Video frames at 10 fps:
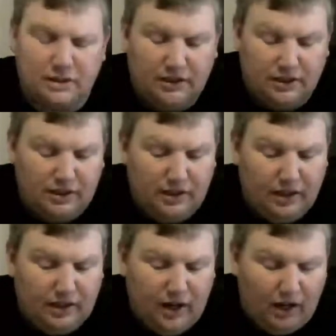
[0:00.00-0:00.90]
in
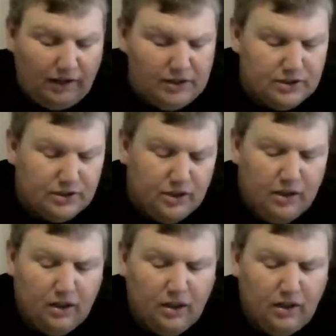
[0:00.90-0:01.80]
the uh, college
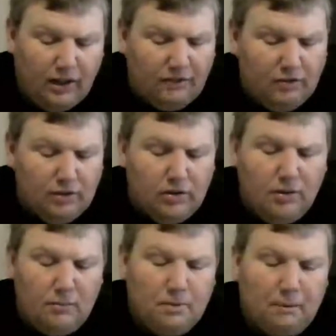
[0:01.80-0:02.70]
level.
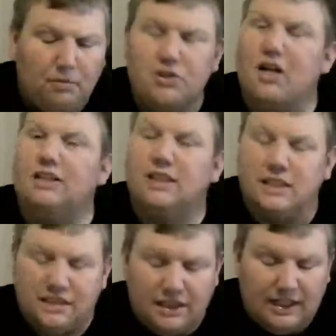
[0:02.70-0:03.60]
Pepper Johnson
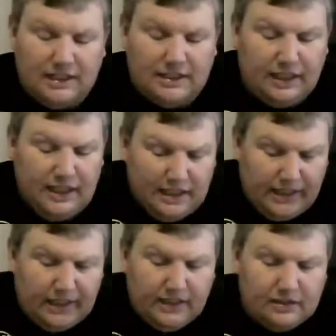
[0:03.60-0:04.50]
is the D C.
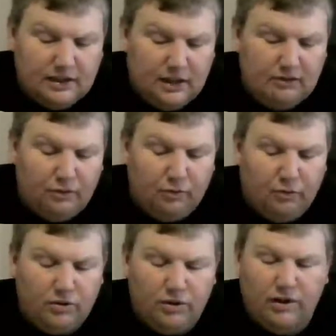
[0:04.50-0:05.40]
He is a
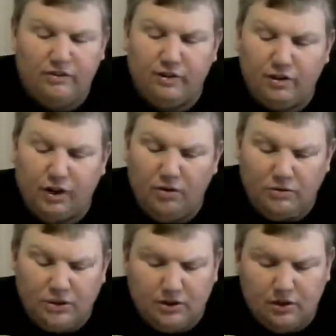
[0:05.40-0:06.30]
former N F L
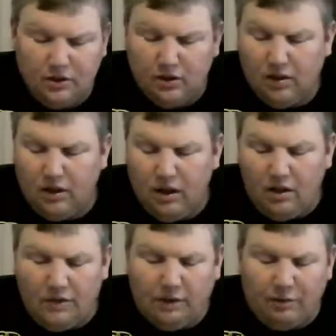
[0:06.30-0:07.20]
coach.
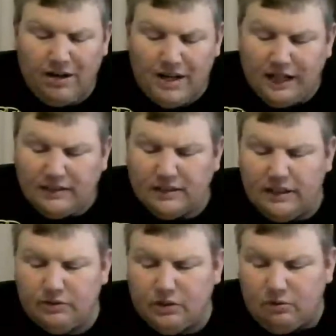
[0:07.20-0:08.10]
The Rednecks,
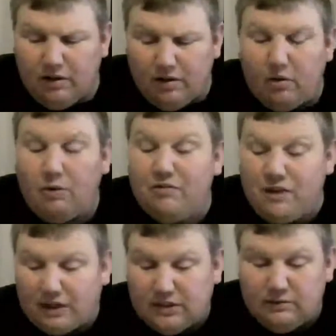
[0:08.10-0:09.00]
Houston
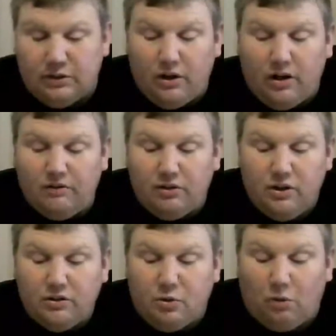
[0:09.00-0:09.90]
Roughnecks, excuse me,
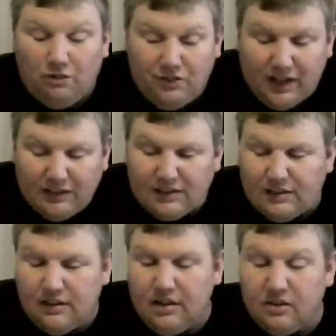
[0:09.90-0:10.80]
Houston
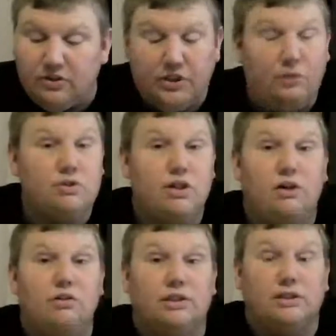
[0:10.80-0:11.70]
Roughnecks. Jim
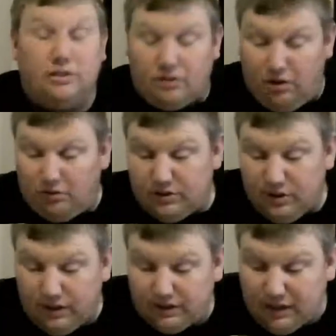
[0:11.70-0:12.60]
Jones is their coach. You
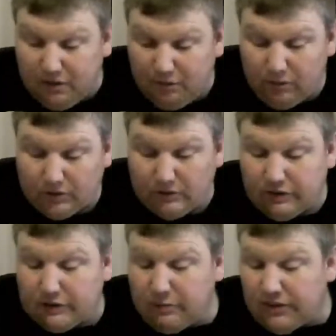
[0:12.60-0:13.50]
know, he's got oodles of
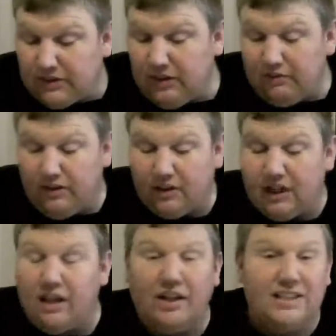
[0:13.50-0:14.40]
experience, N F L,
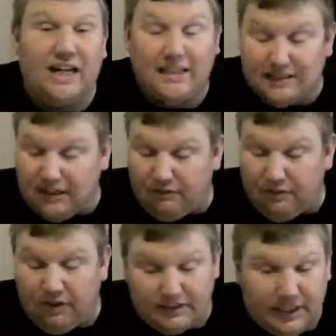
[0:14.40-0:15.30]
college, and C F
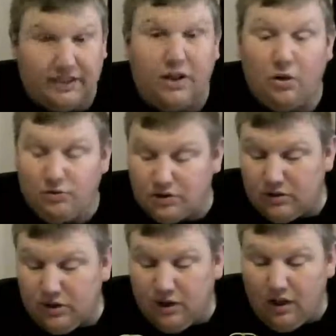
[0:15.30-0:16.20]
L as head coach.
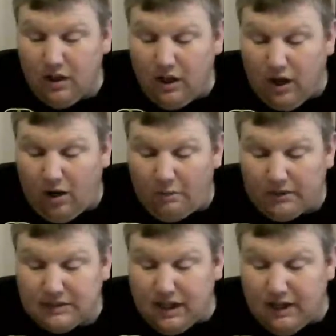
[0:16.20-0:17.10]
Um,
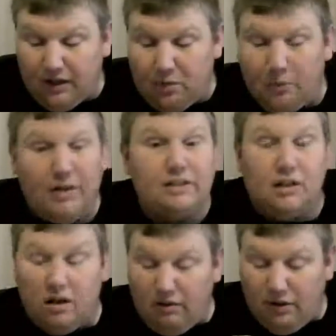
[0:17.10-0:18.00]
he's got uh, wins in
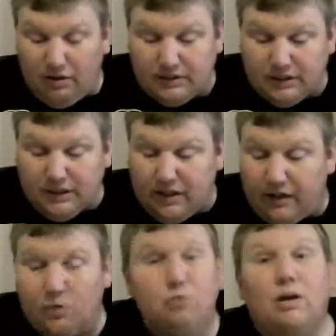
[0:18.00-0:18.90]
all of those. He's got one
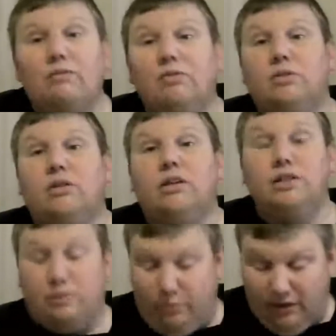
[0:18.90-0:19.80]
hundred twelve
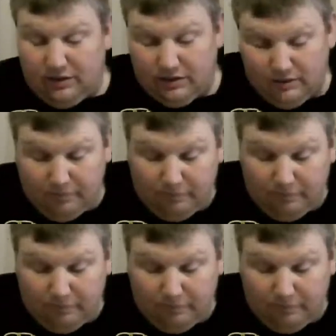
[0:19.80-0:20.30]
collegiate wins.